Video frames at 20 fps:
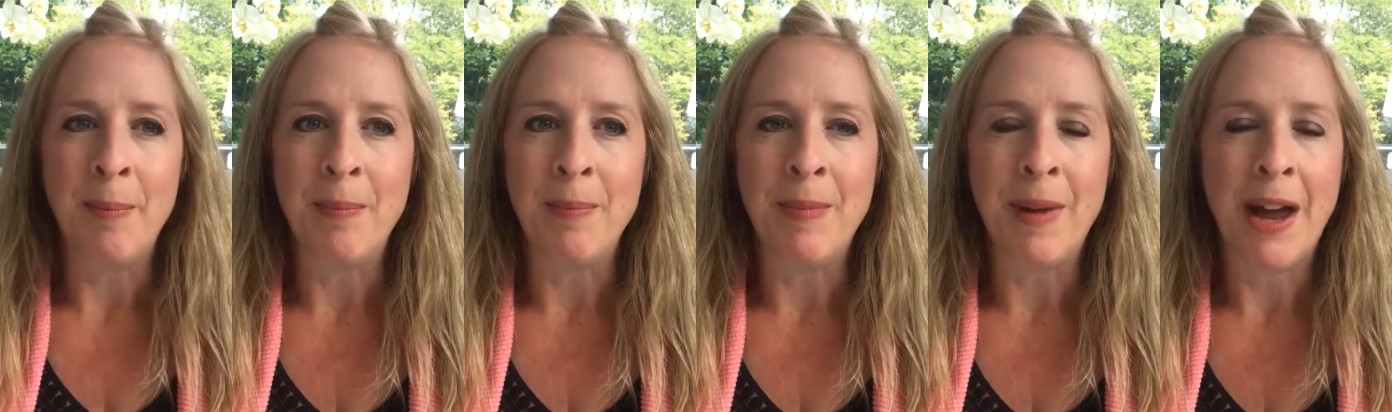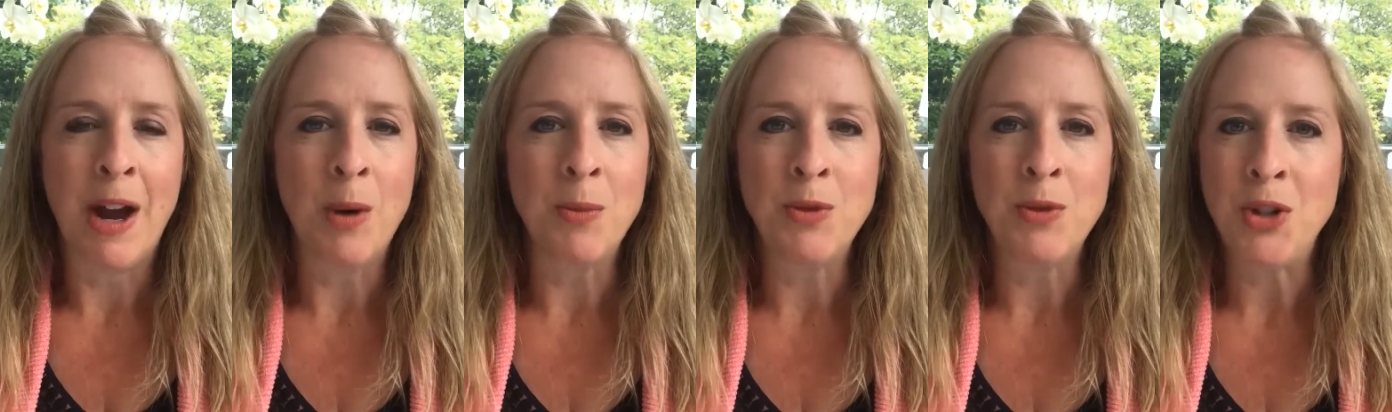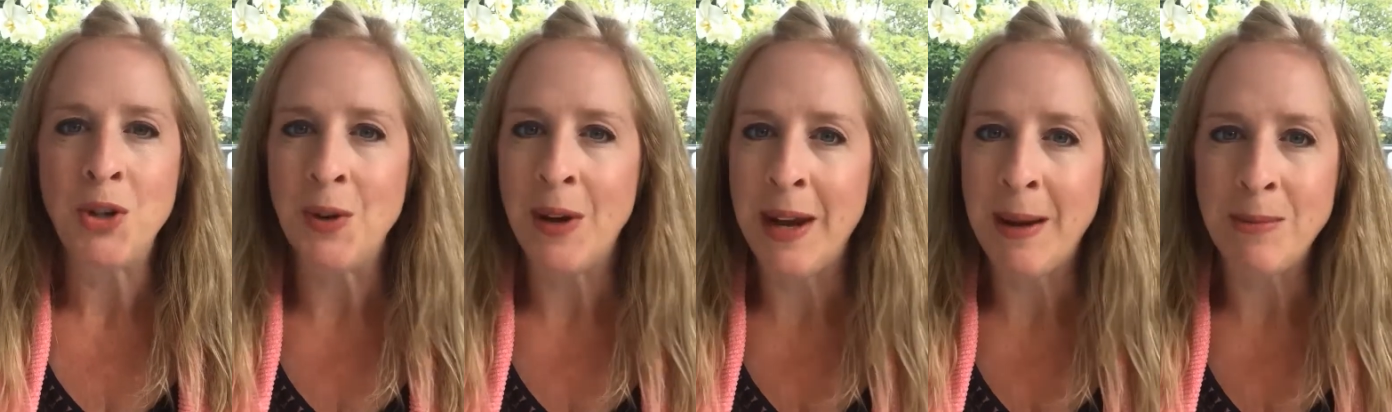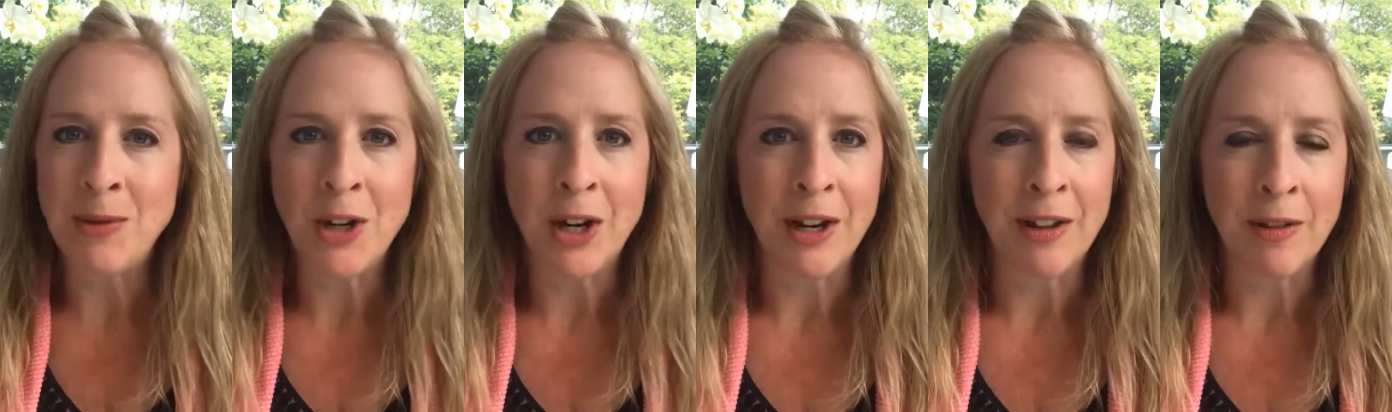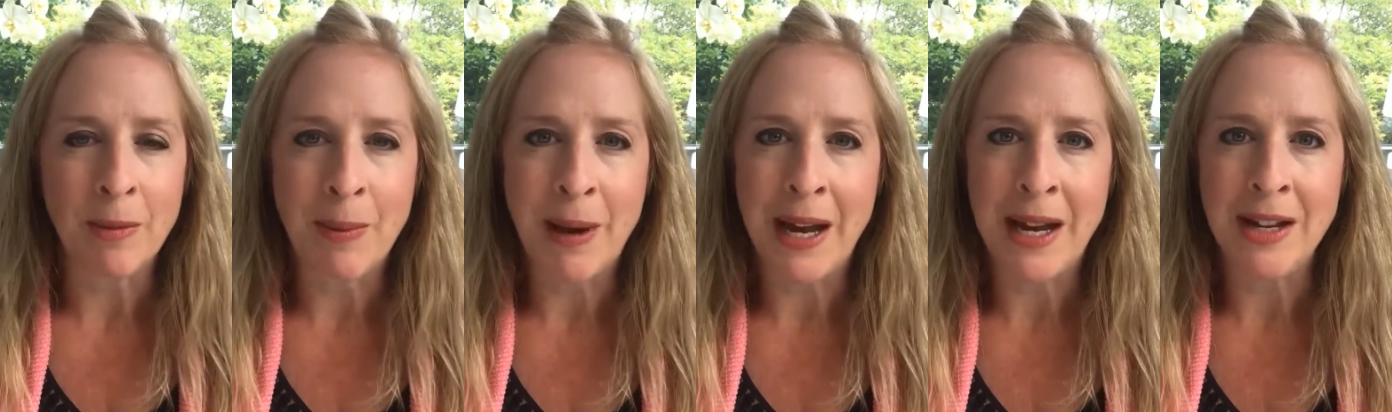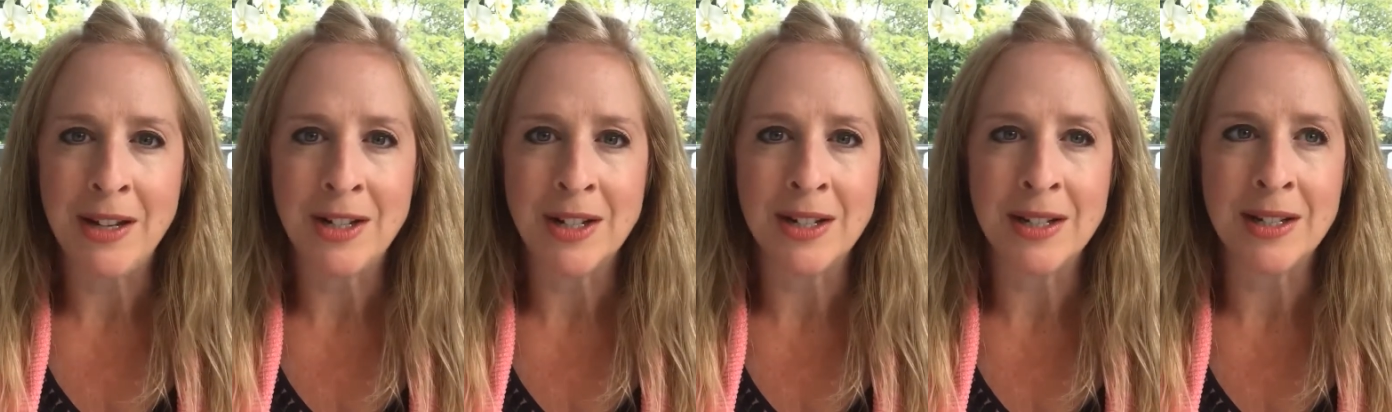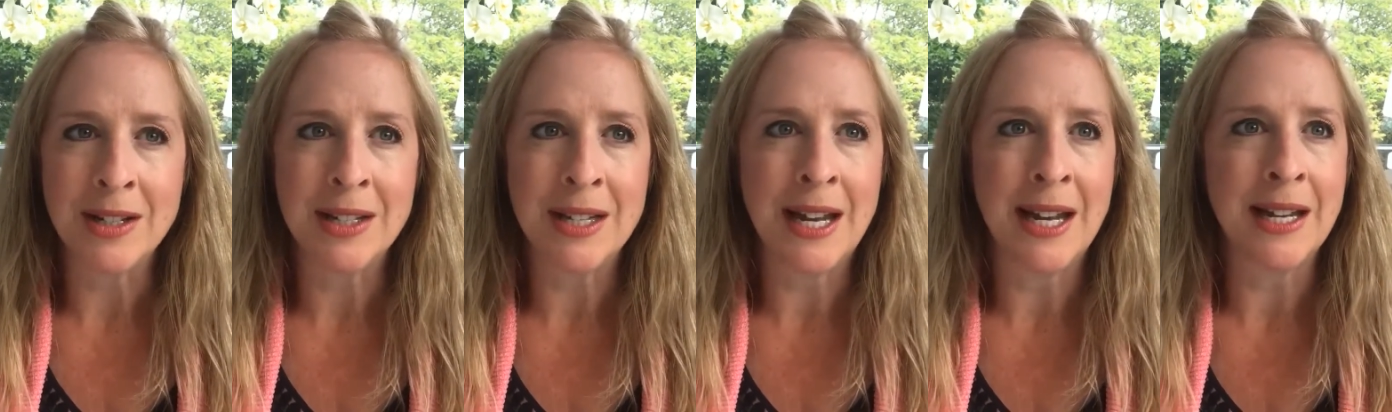helps you keep turning the pages.